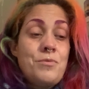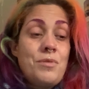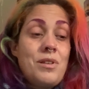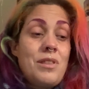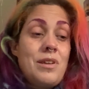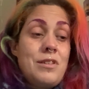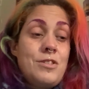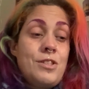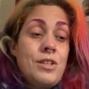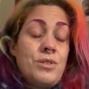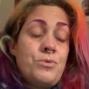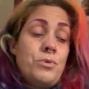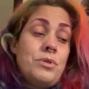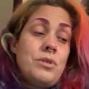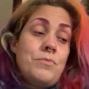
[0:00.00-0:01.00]
one of those
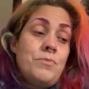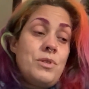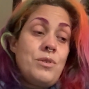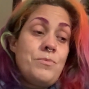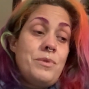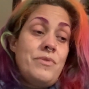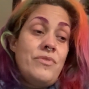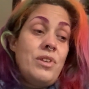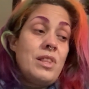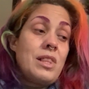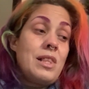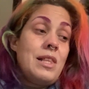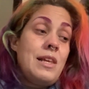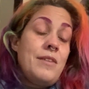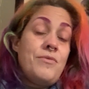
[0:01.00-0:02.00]
things where sometimes if you
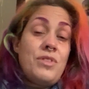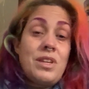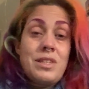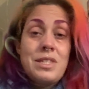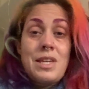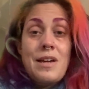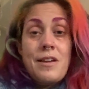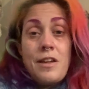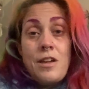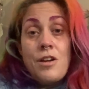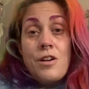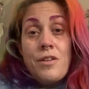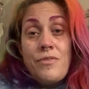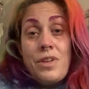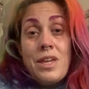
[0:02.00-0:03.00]
leave things hanging
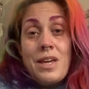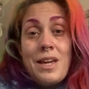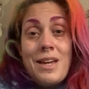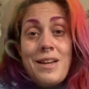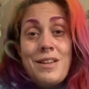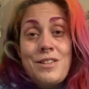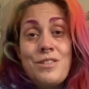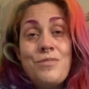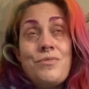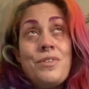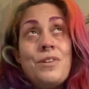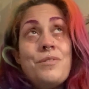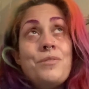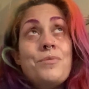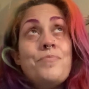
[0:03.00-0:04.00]
over your head, you
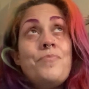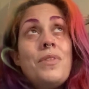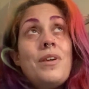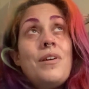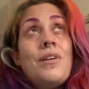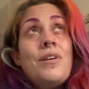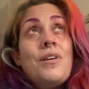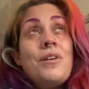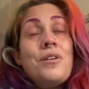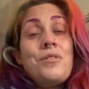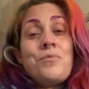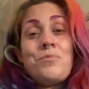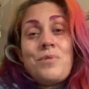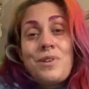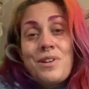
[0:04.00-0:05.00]
feel
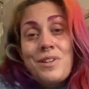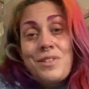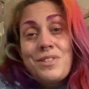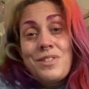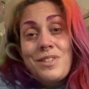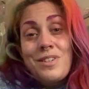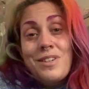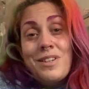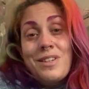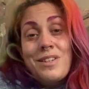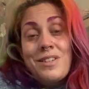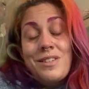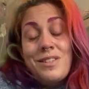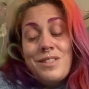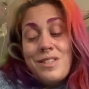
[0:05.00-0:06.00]
worse, don't you?
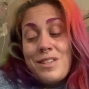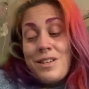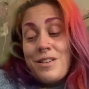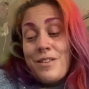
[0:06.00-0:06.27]
So